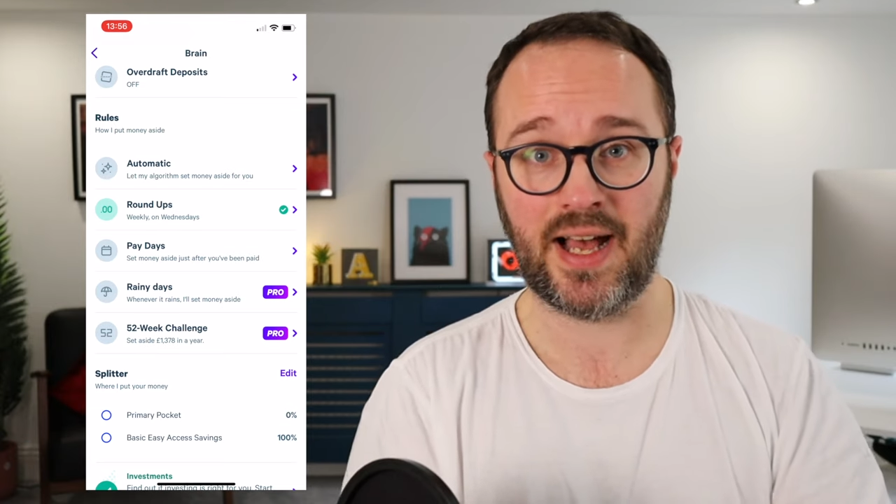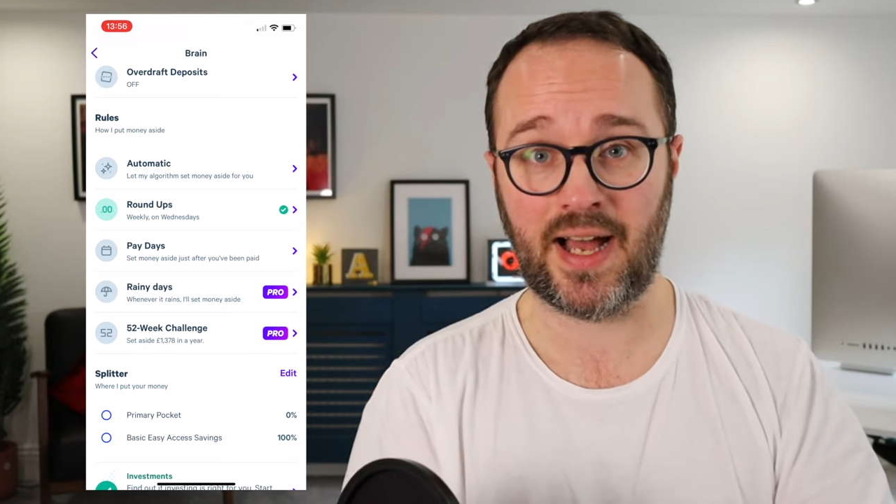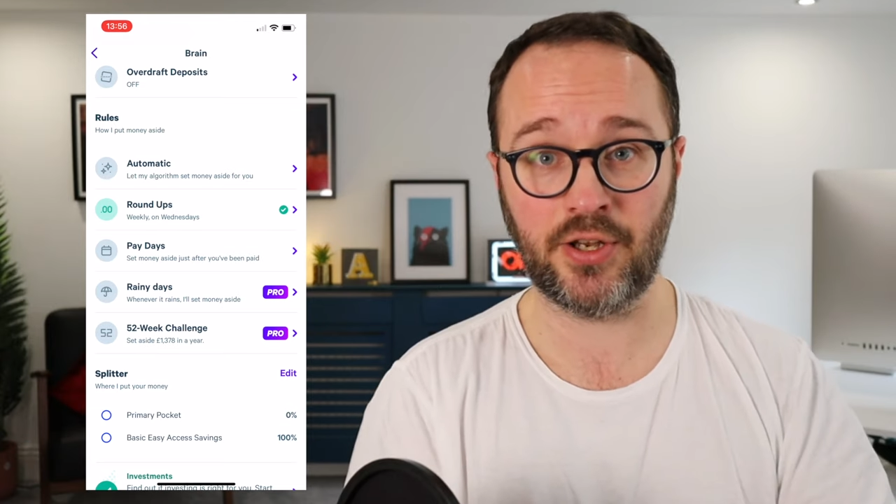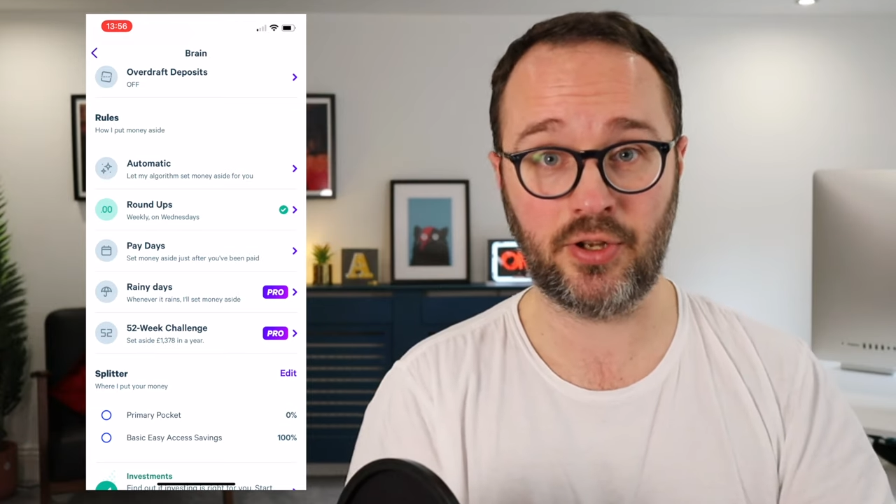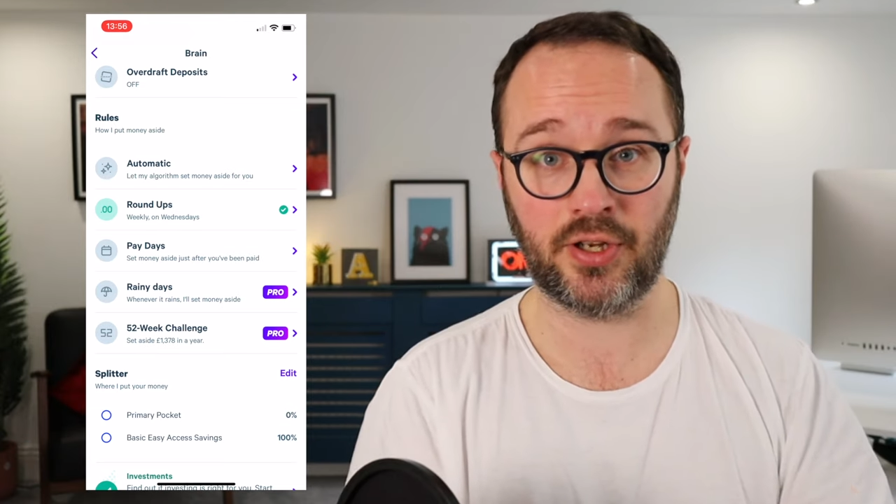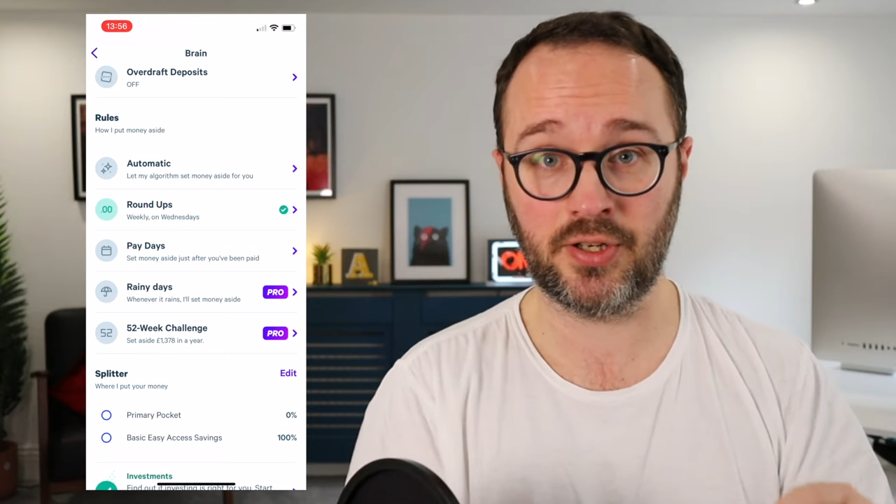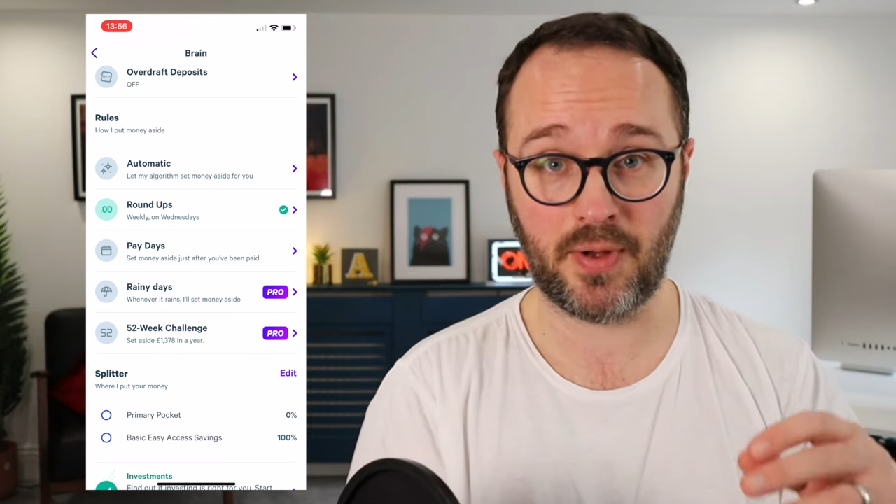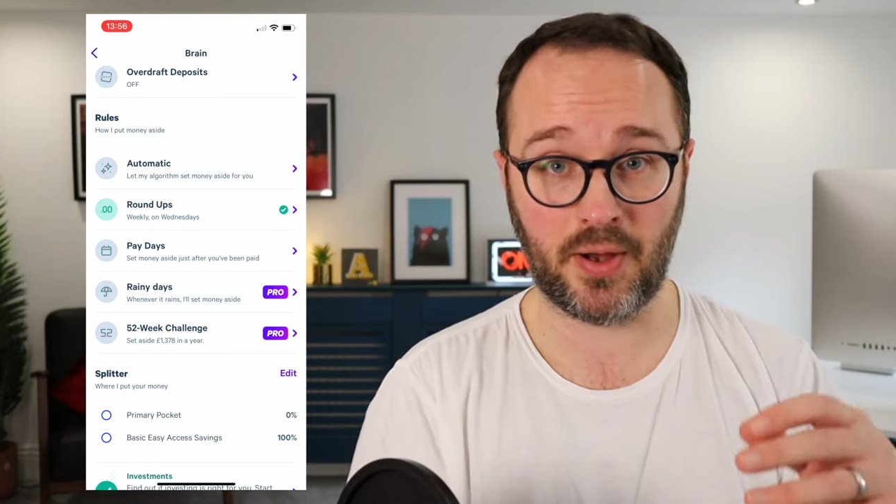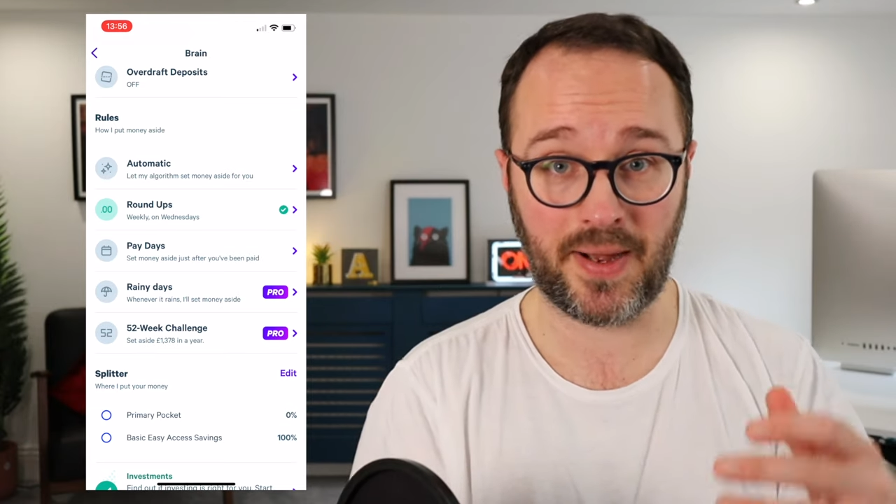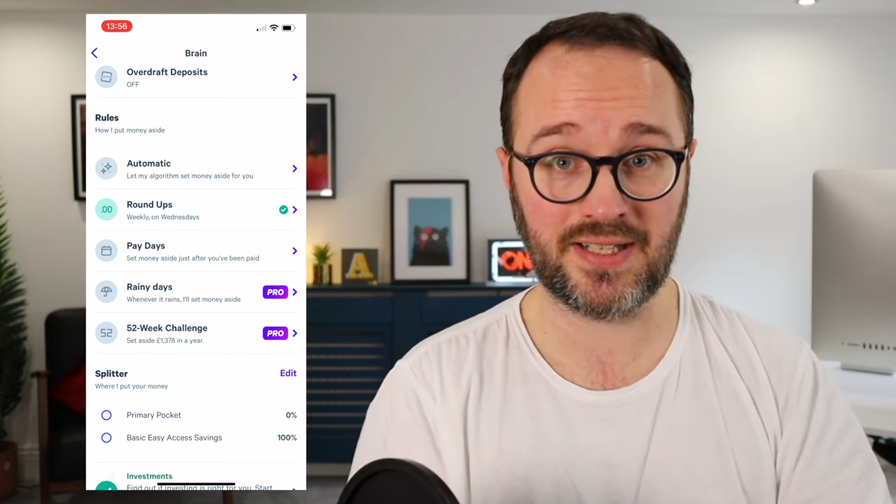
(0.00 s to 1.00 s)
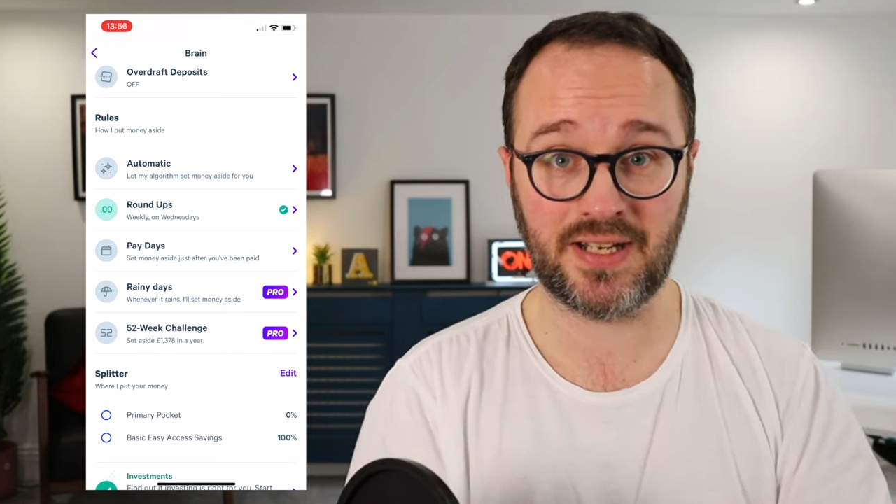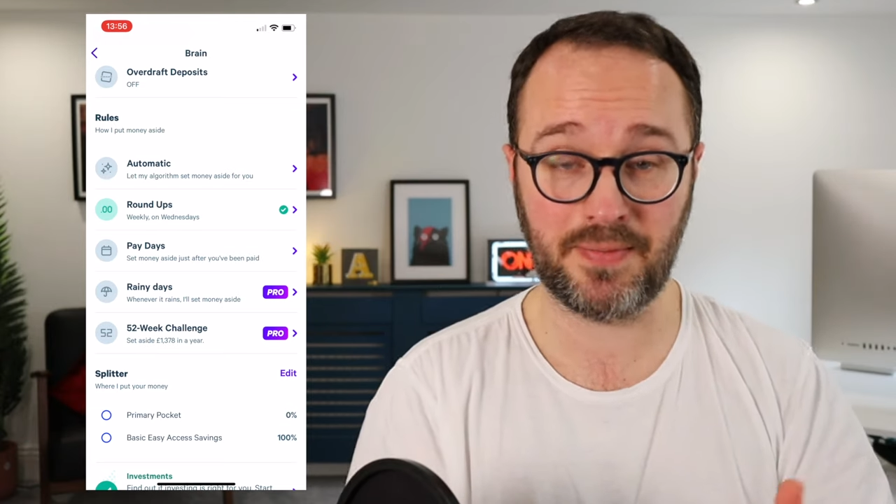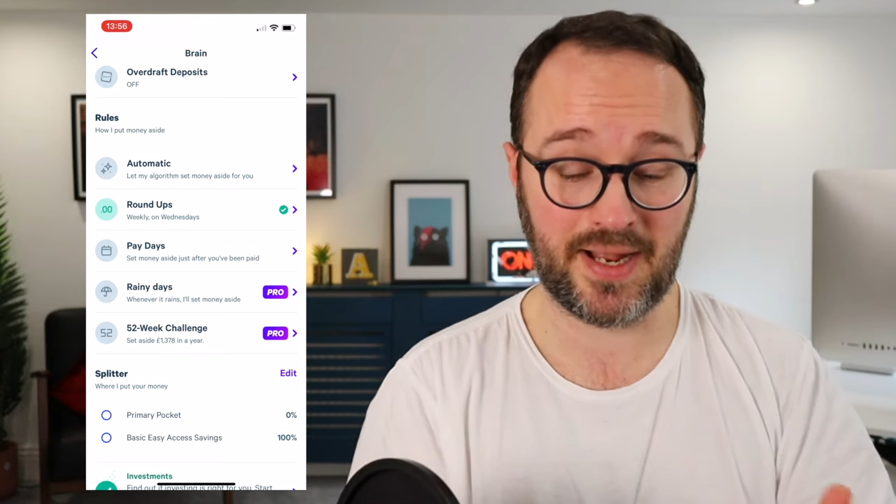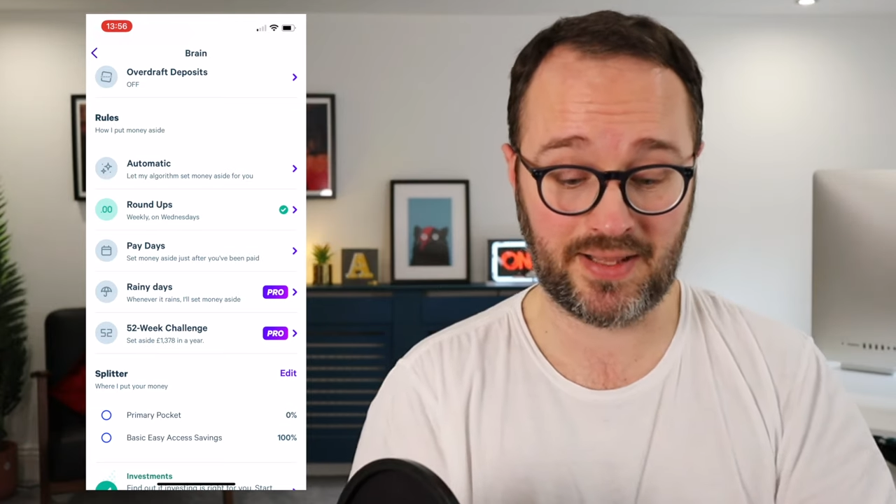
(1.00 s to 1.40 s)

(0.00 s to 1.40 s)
and you can basically make